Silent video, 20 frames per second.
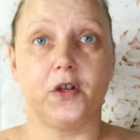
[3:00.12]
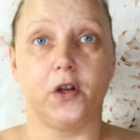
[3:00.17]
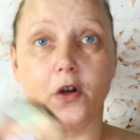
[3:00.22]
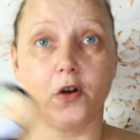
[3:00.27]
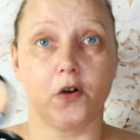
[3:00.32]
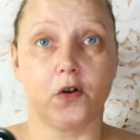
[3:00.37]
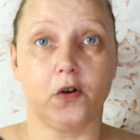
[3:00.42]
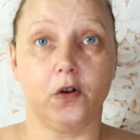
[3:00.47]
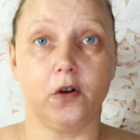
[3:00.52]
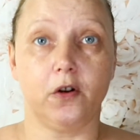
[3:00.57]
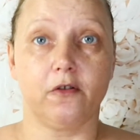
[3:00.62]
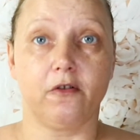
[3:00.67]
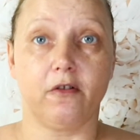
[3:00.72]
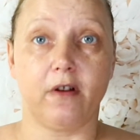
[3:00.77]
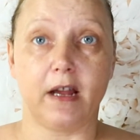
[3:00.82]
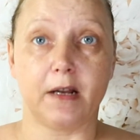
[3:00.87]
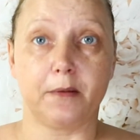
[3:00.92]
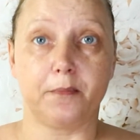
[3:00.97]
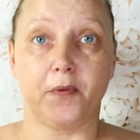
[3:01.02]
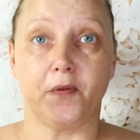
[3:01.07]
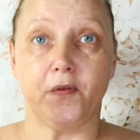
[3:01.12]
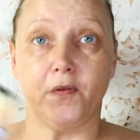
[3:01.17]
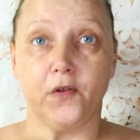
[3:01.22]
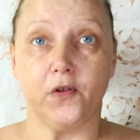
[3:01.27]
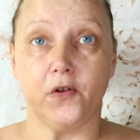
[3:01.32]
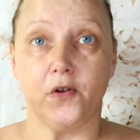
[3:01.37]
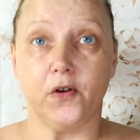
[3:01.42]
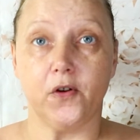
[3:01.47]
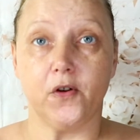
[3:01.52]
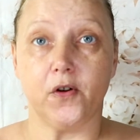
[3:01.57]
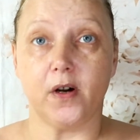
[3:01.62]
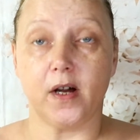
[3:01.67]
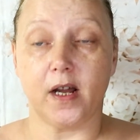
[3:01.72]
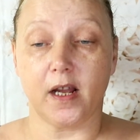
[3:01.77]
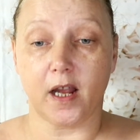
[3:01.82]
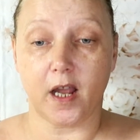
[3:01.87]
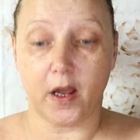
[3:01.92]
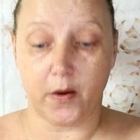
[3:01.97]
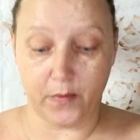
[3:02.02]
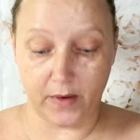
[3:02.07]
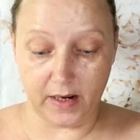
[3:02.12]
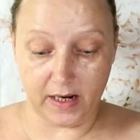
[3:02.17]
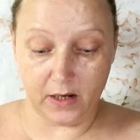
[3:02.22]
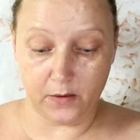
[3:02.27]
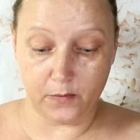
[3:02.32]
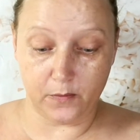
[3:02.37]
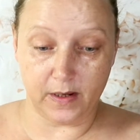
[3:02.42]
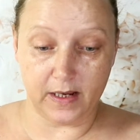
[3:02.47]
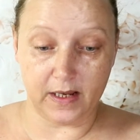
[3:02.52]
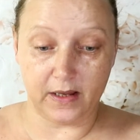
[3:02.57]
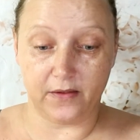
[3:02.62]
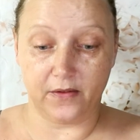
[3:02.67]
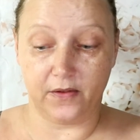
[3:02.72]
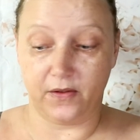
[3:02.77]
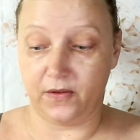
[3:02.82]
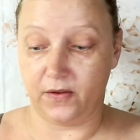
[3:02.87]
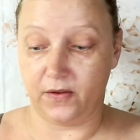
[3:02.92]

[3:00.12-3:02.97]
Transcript: to colour correct before I go in with